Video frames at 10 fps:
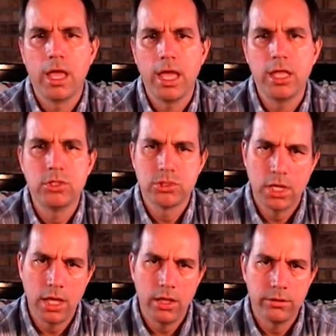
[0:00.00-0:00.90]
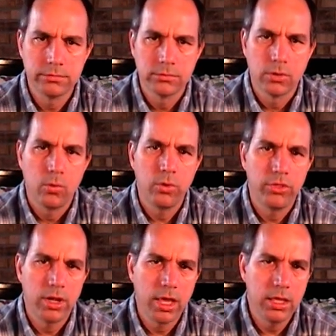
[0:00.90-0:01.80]
a child with
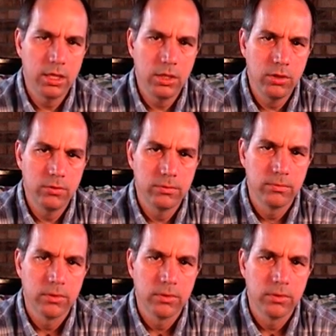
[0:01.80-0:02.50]
an IQ